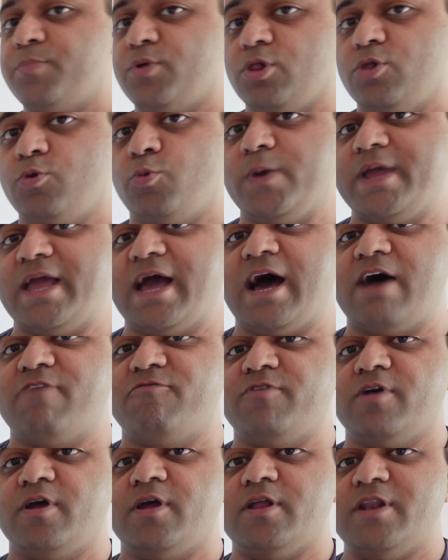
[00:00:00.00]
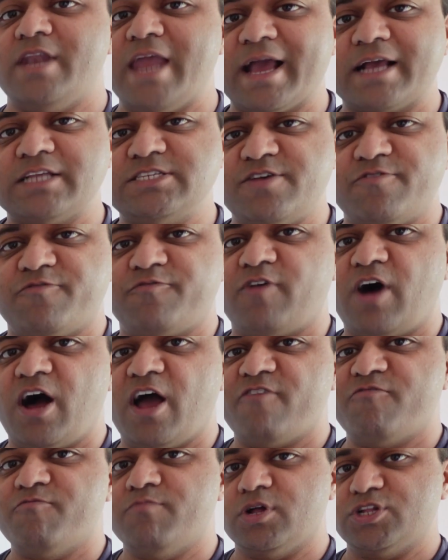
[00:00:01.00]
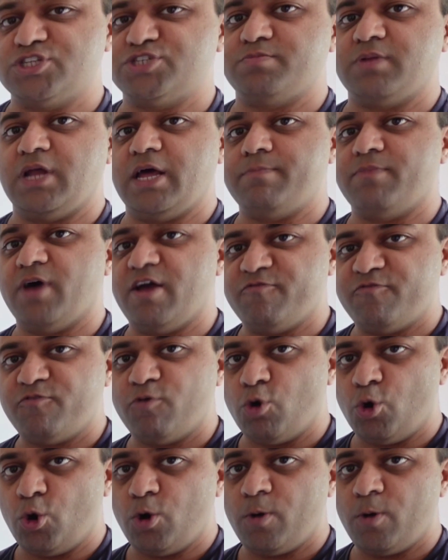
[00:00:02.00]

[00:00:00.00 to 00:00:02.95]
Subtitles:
we have negative 5 multiplied by 4.